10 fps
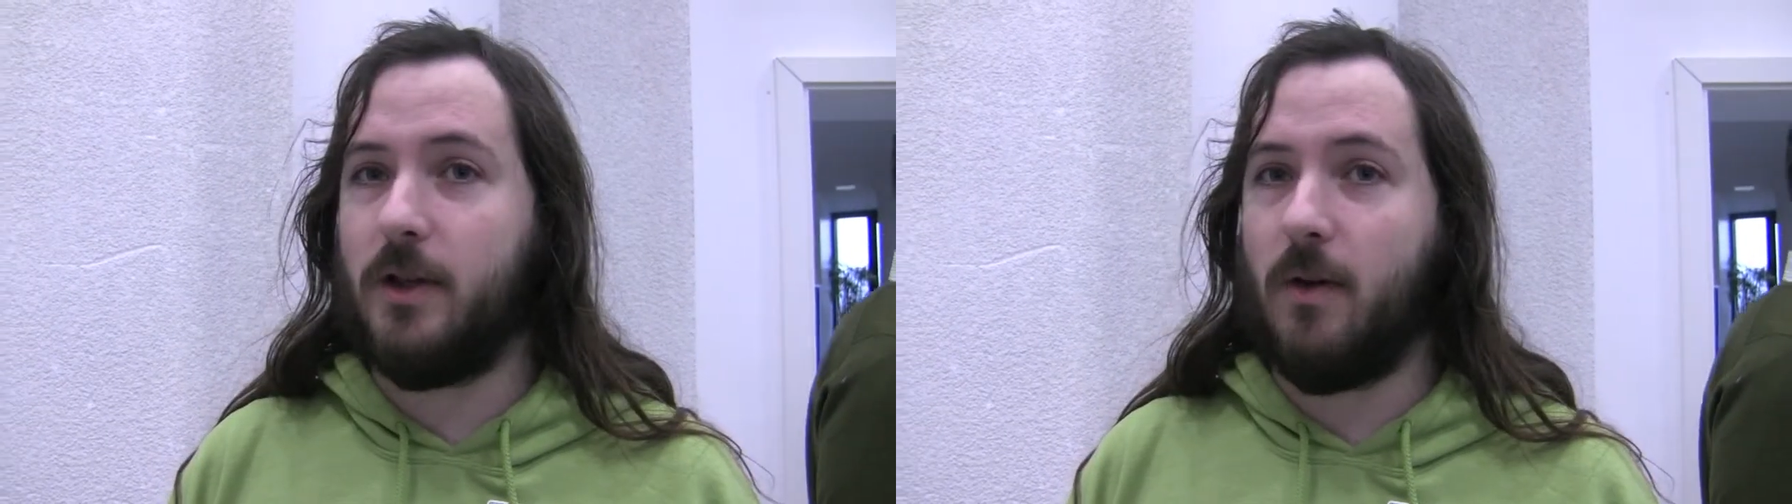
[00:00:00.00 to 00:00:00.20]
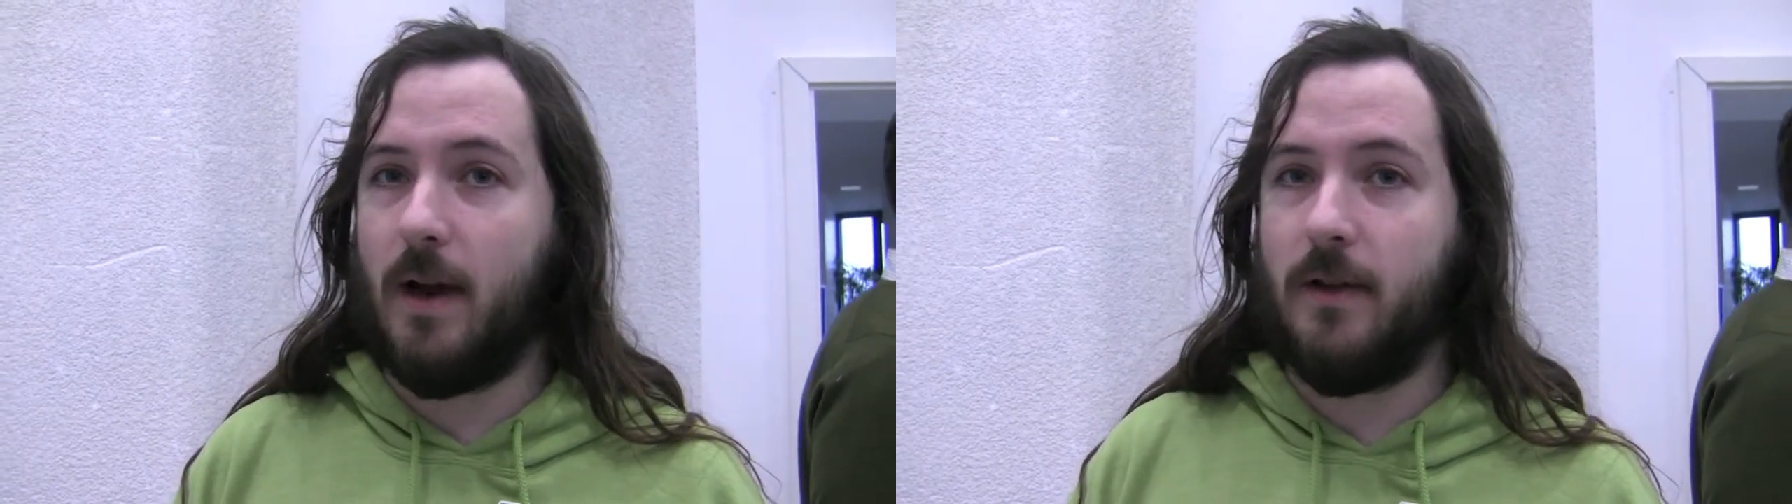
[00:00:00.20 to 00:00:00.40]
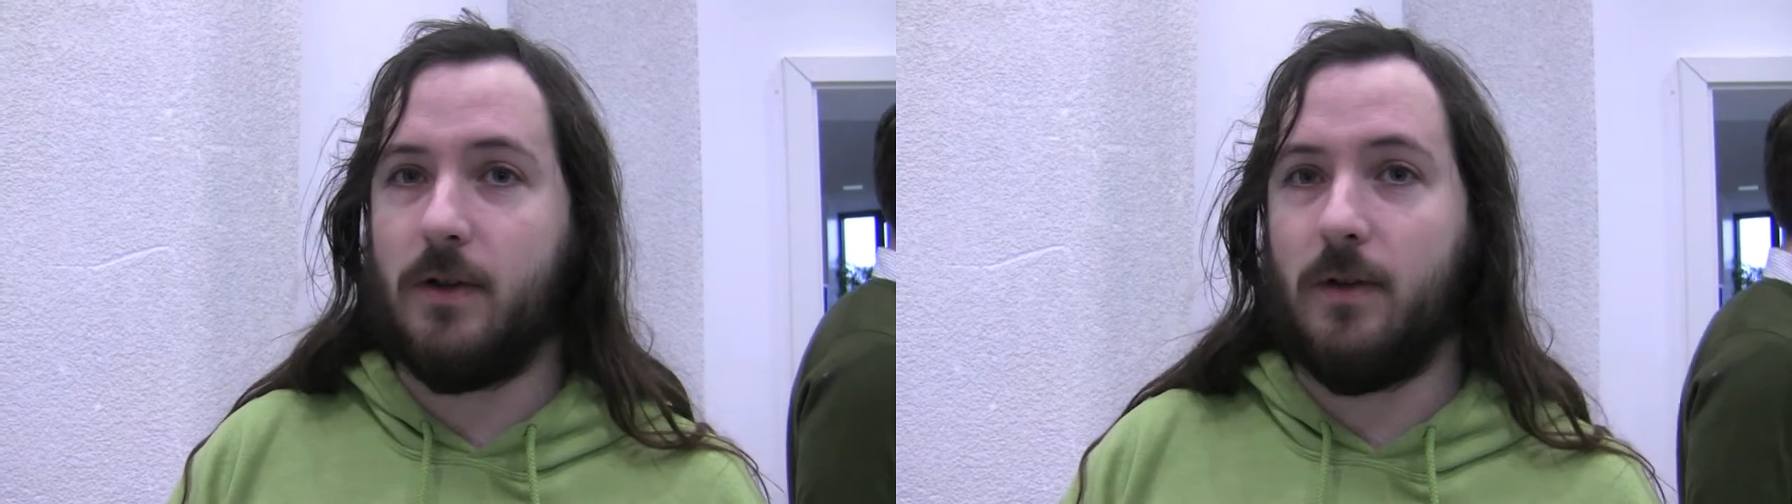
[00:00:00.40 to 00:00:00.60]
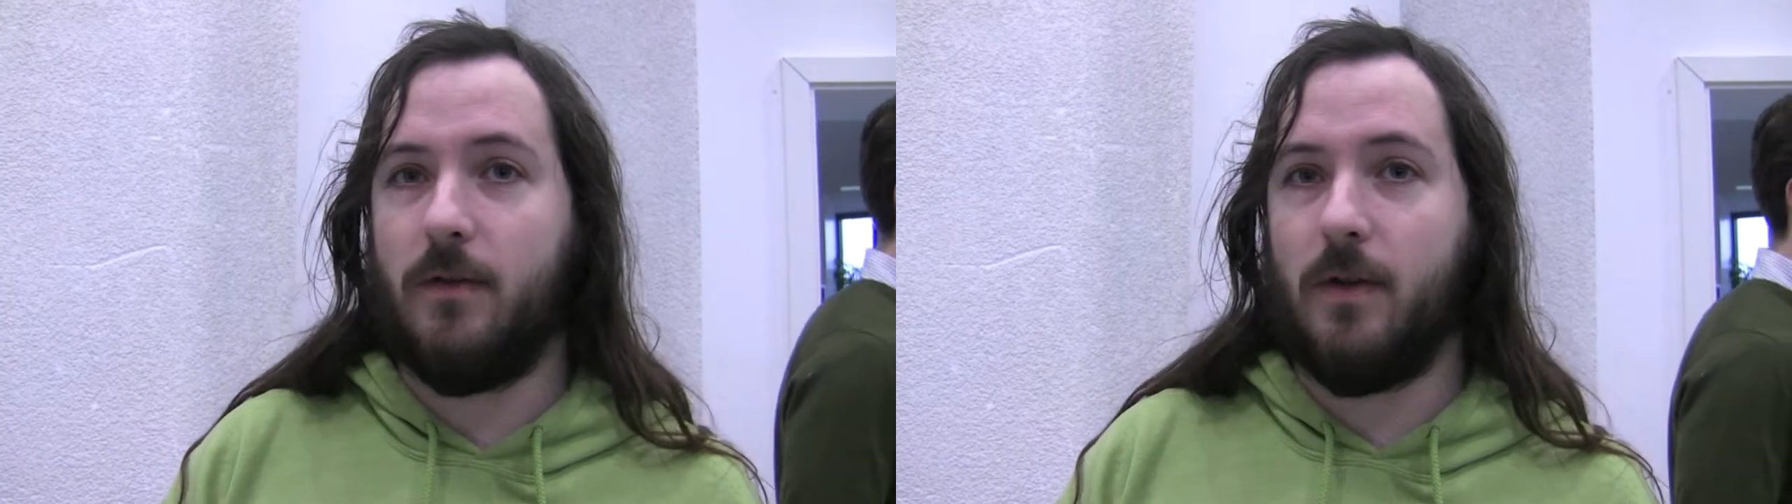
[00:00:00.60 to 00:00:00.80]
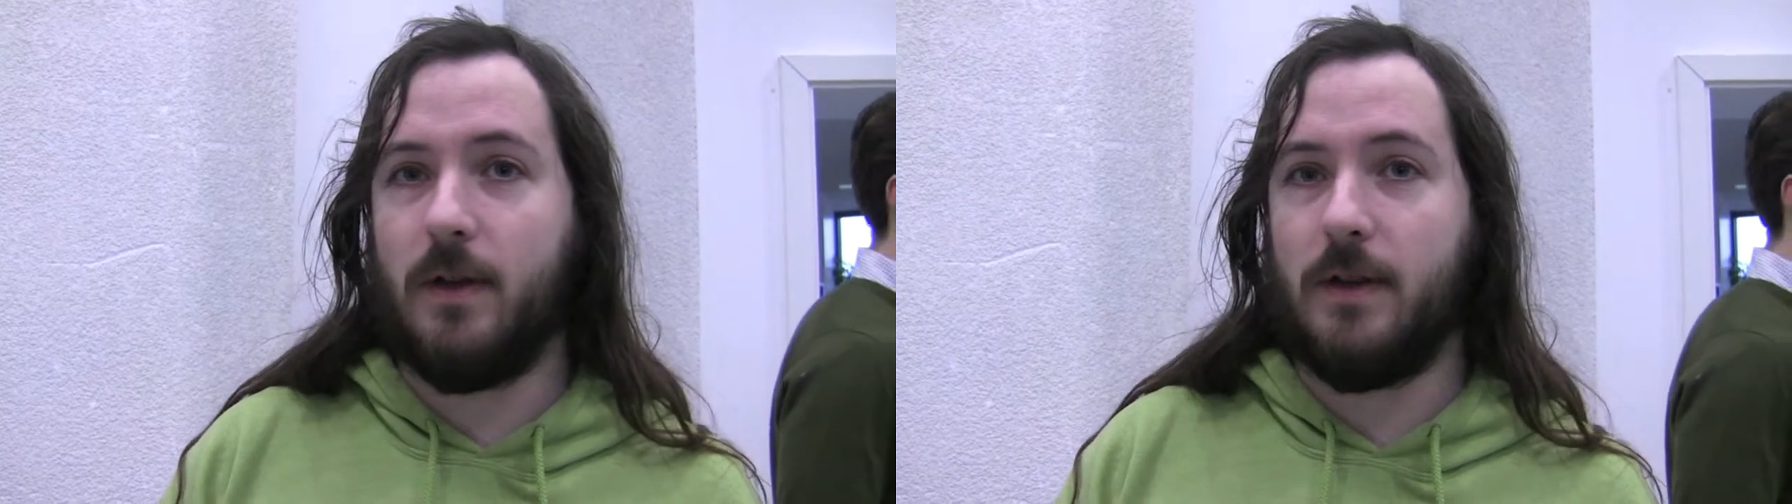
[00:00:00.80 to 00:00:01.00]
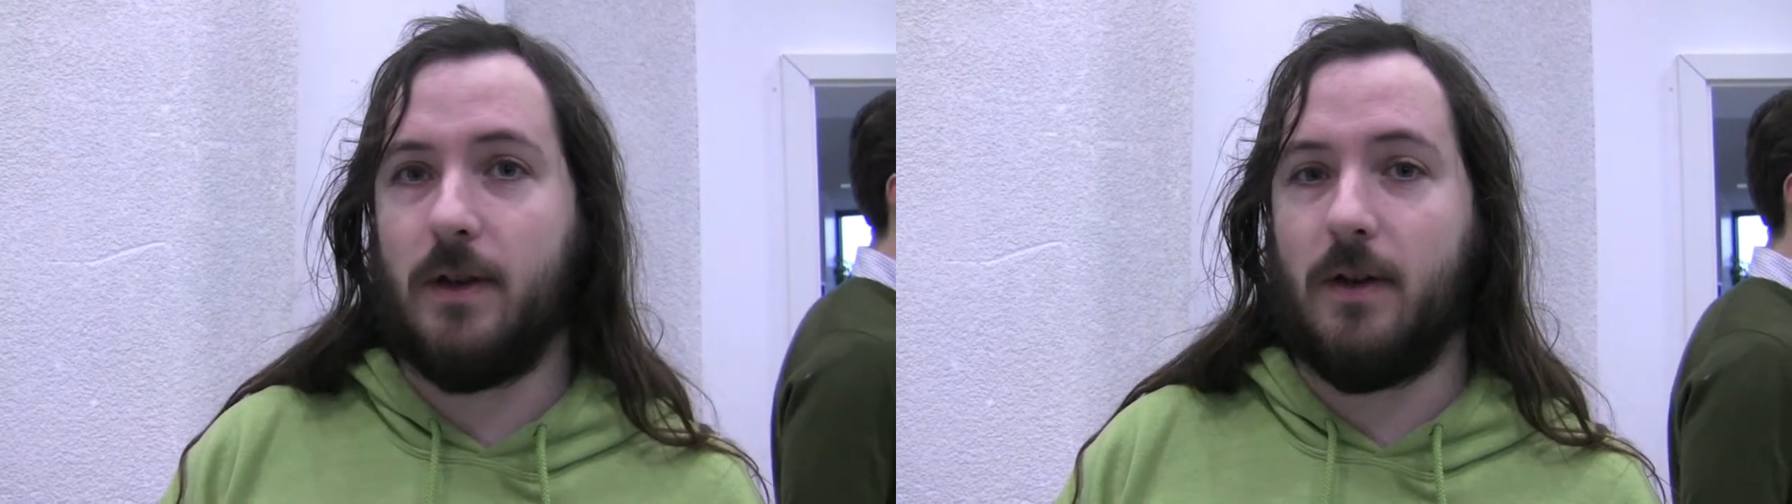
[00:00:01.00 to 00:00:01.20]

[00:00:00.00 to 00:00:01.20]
so I sort of focus